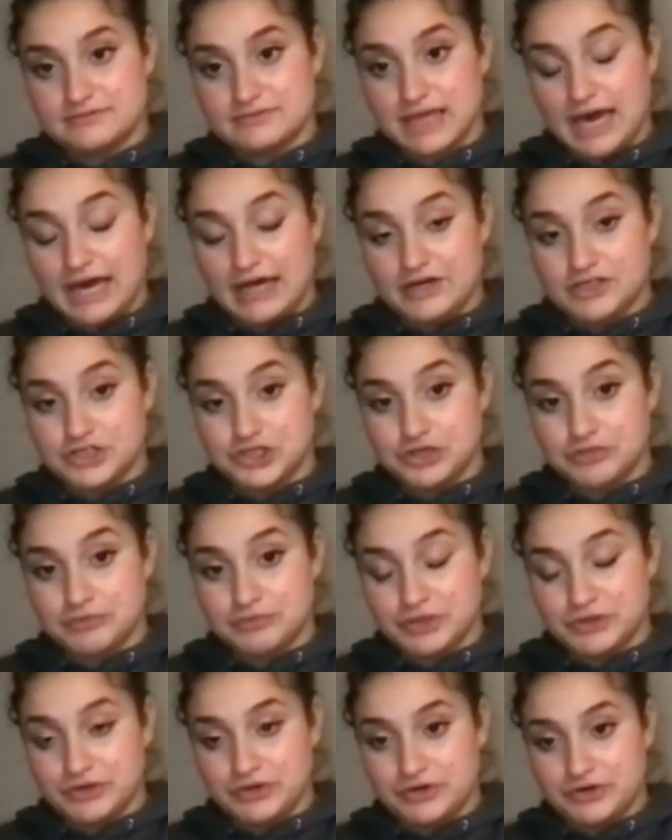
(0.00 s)
I had a tert
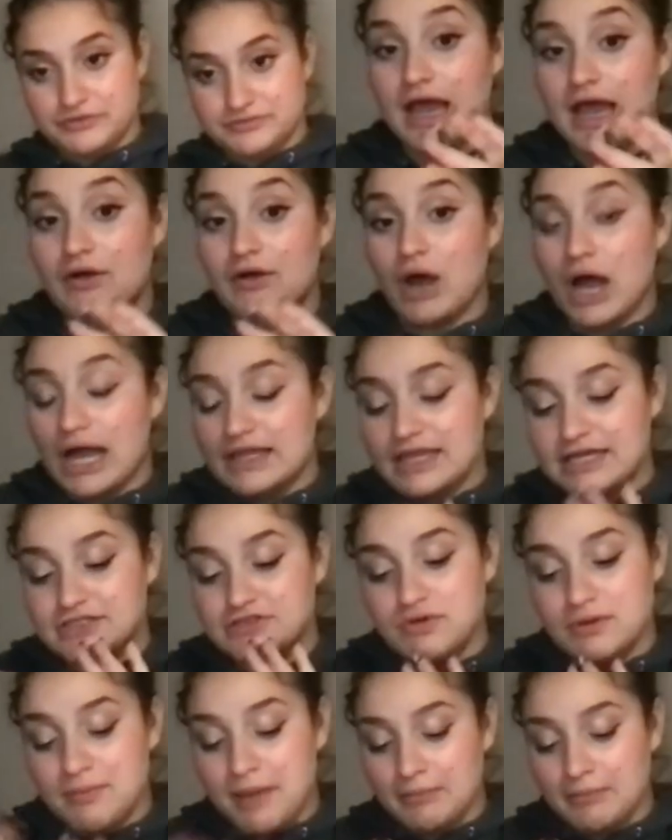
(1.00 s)
butyl. How I like
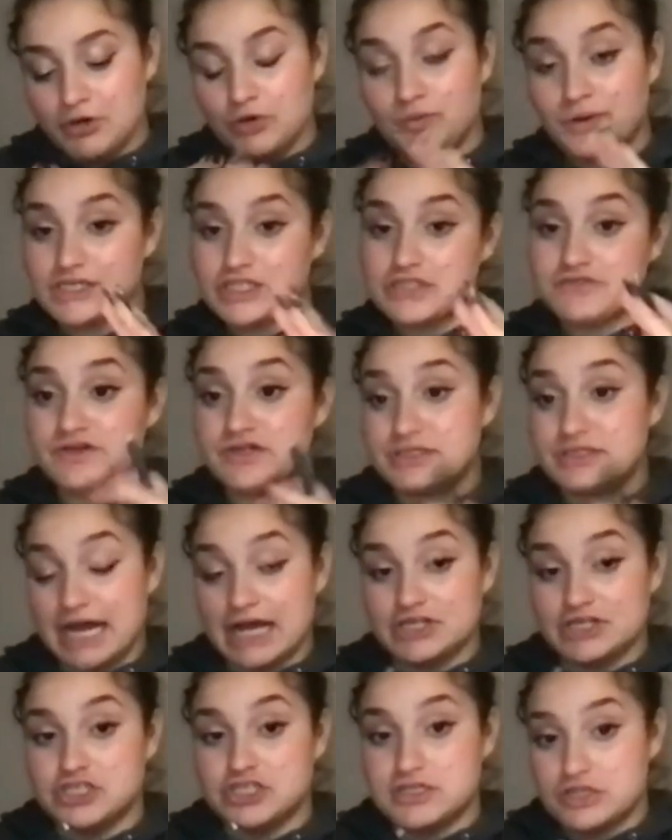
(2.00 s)
to remember wedges versus
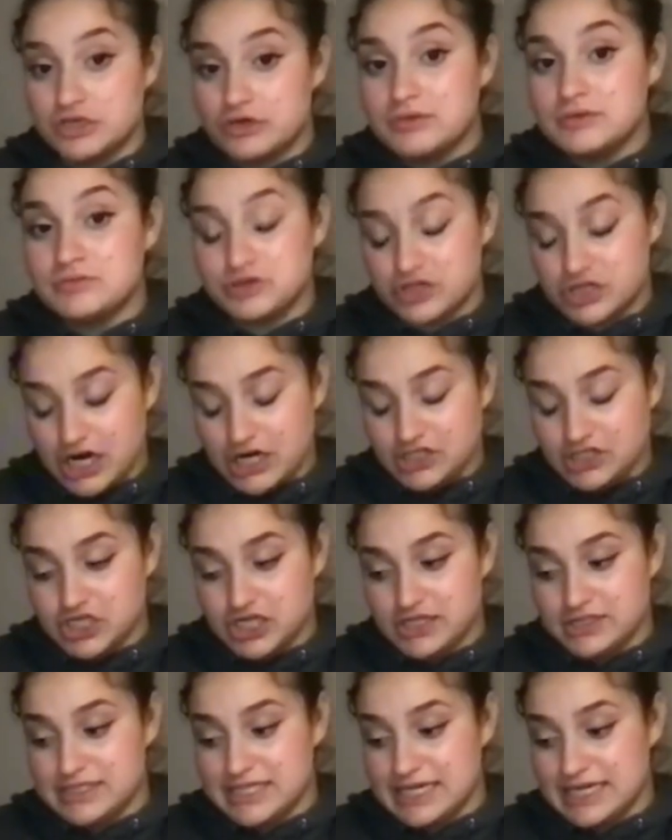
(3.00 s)
dashes in Newman
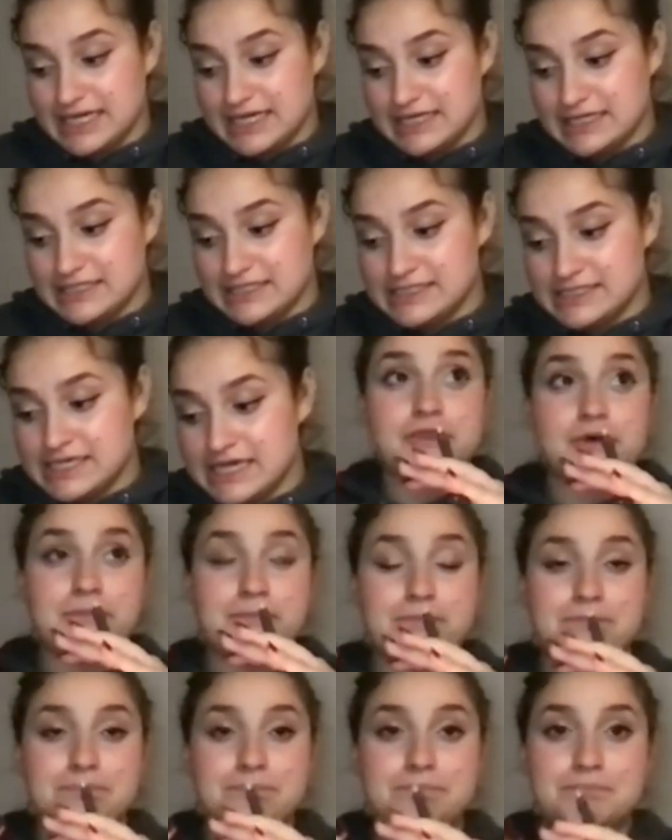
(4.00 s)
projections is
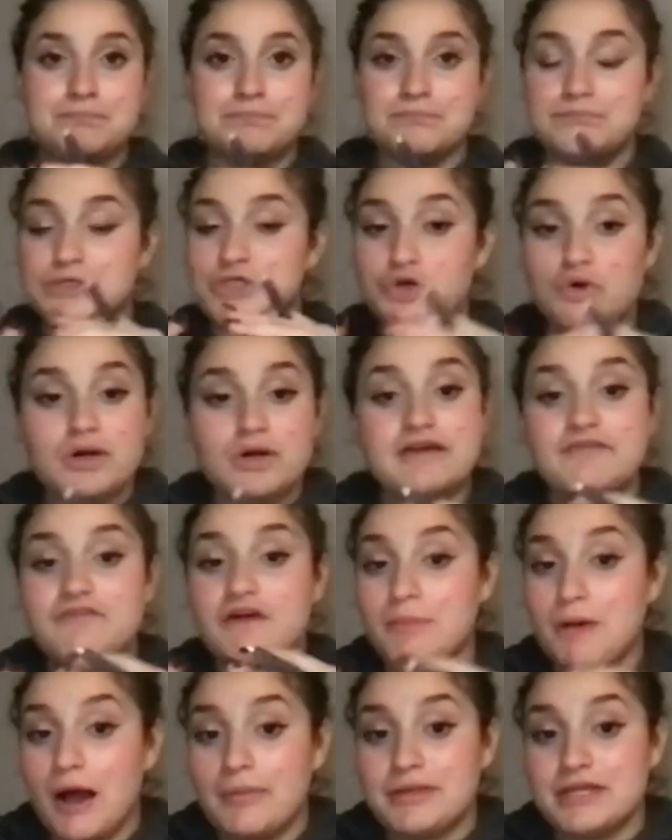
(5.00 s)
the Majority of our
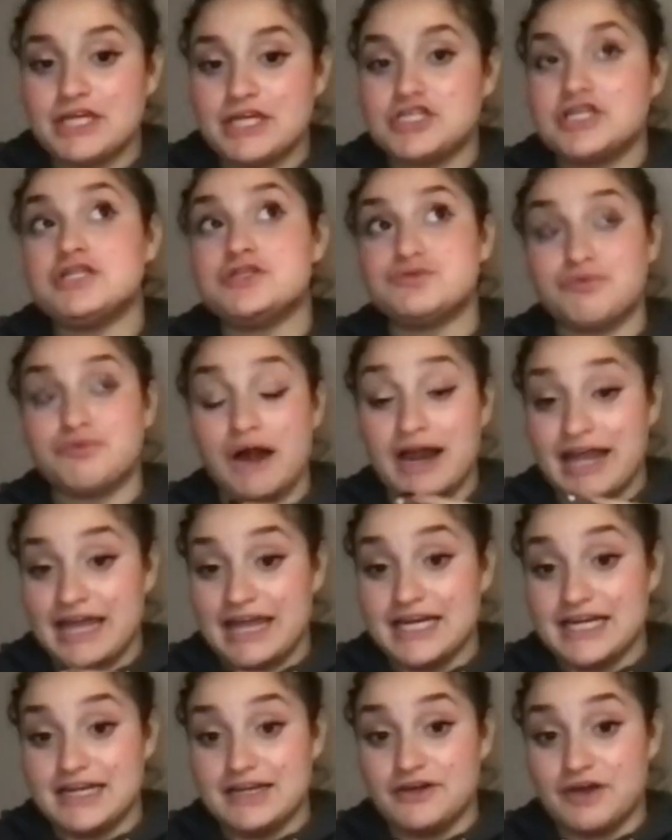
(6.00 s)
population is
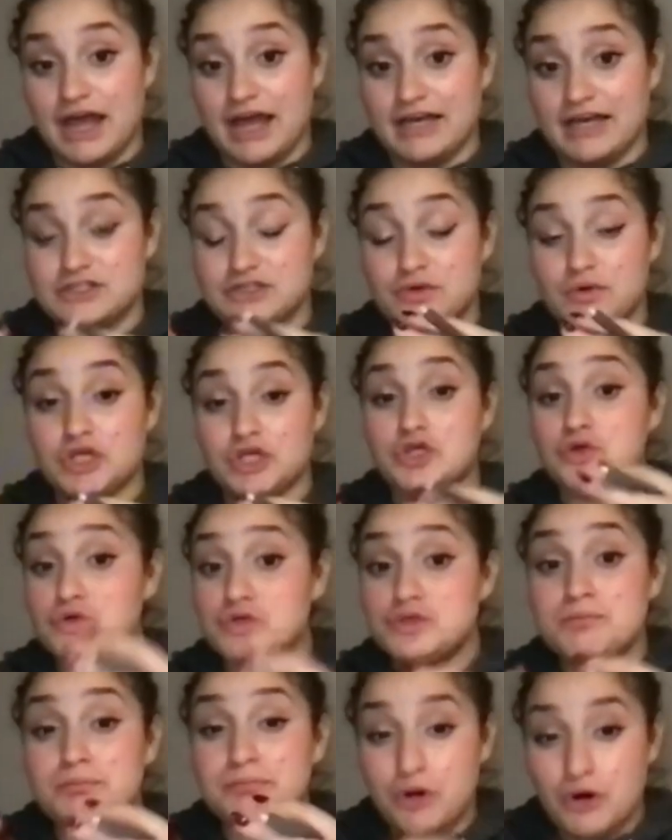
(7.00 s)
right-handed, okay? So a
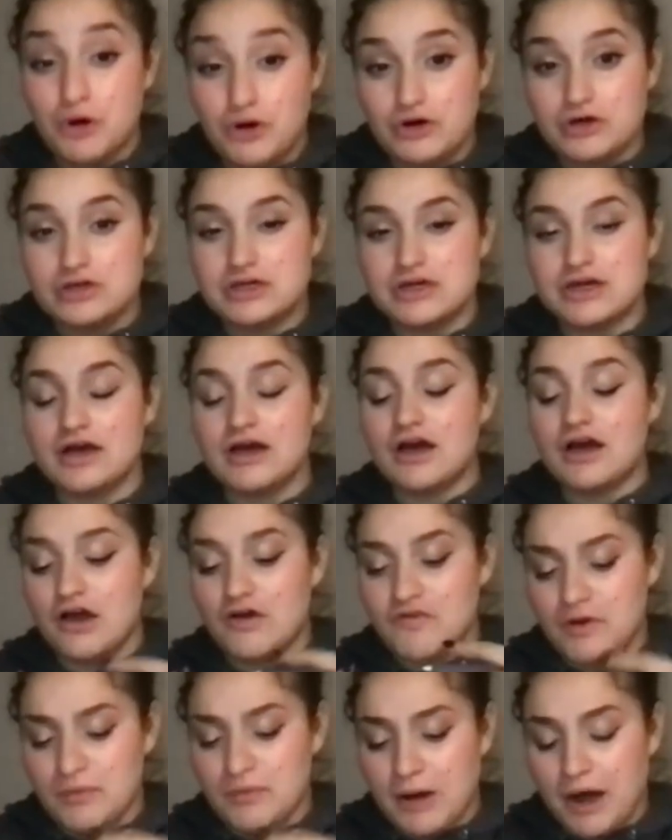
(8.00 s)
huge bulk
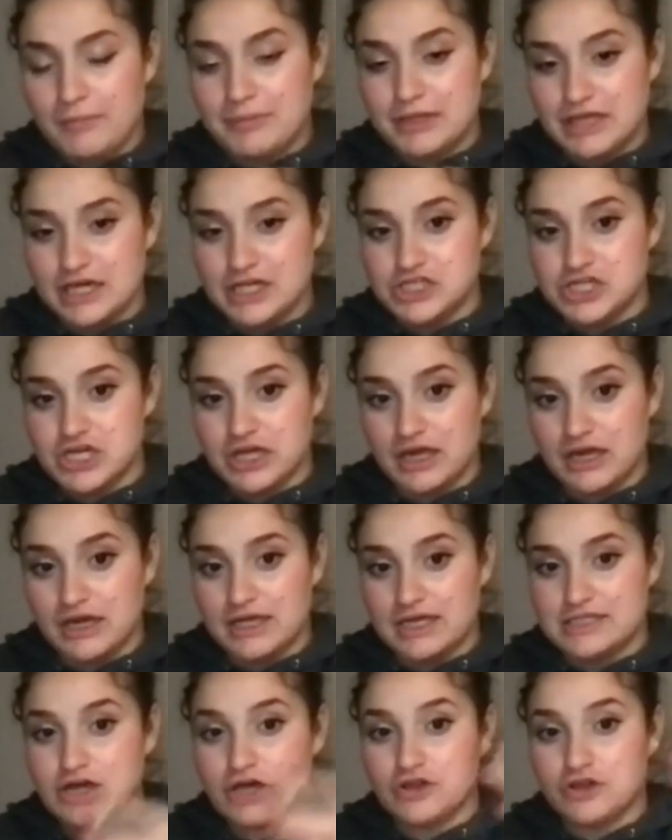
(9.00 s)
of our population
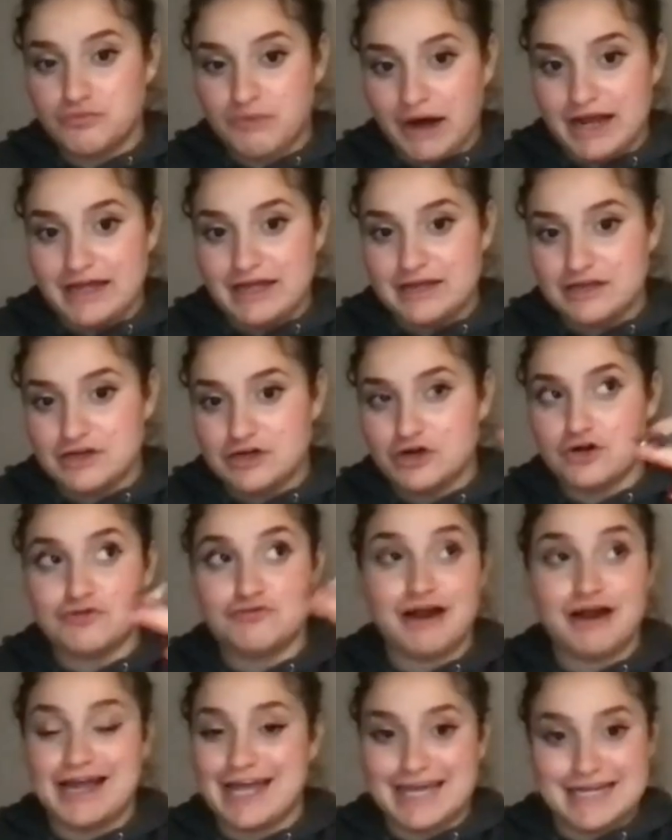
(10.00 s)
is on the right or
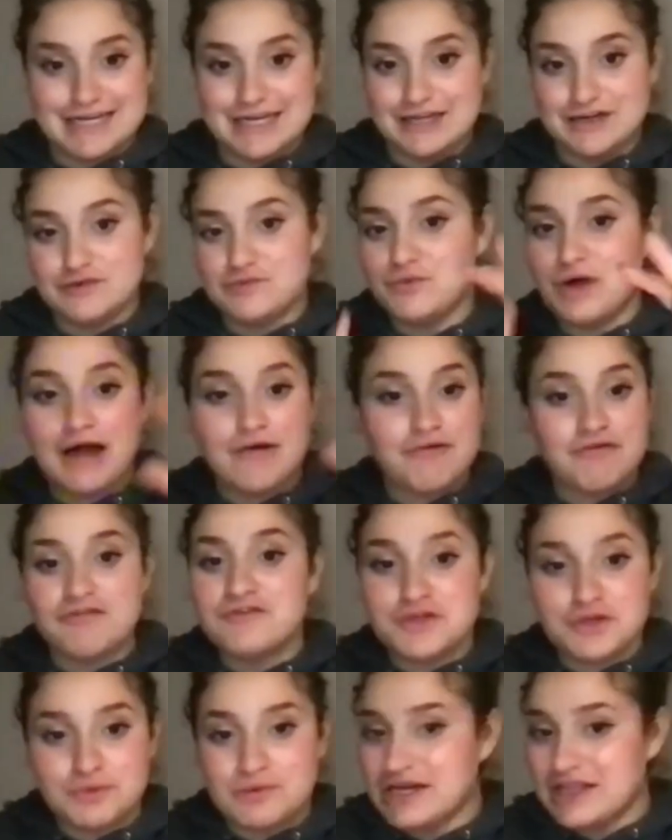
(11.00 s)
right-handed, however
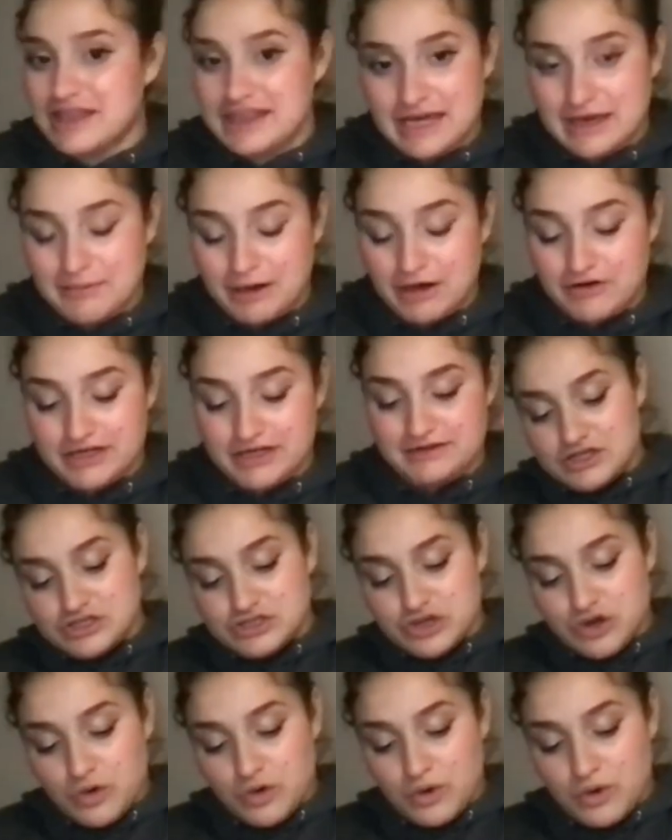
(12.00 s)
you want to think about it.
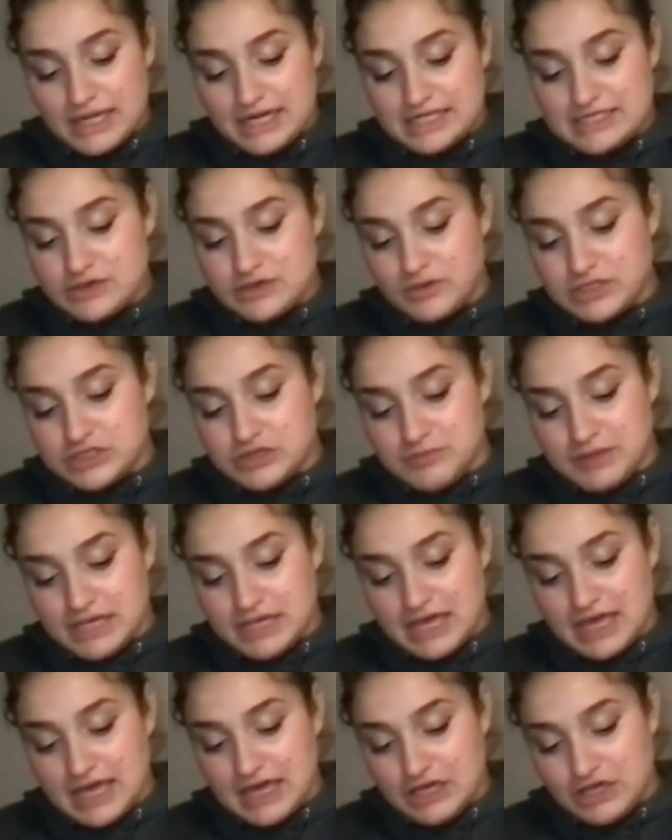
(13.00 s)
So it is going to
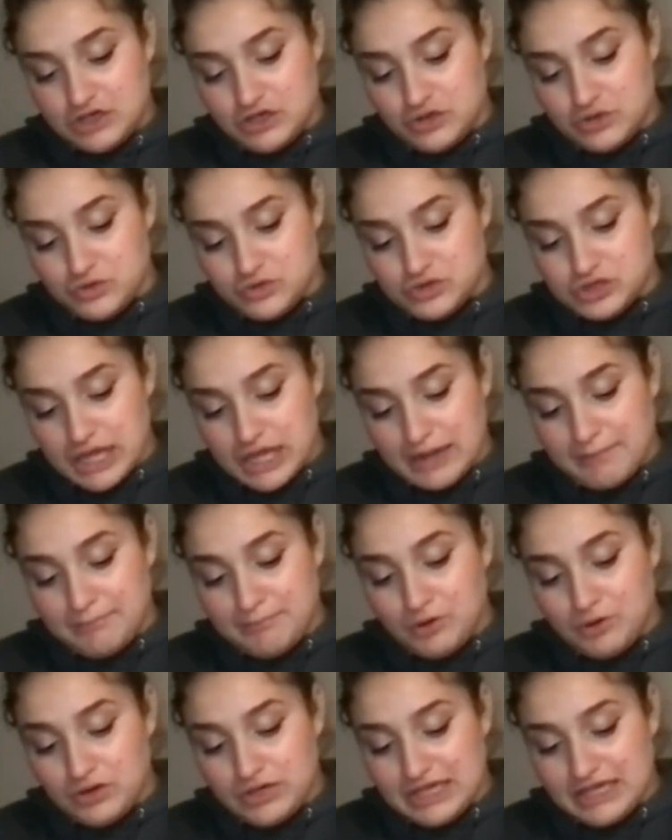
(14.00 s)
be a huge, like,
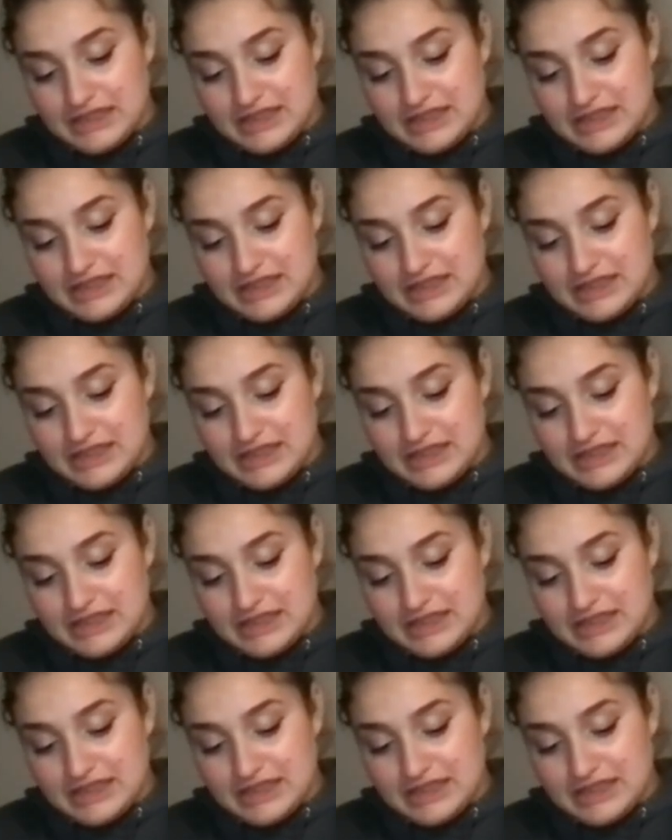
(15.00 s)
bulky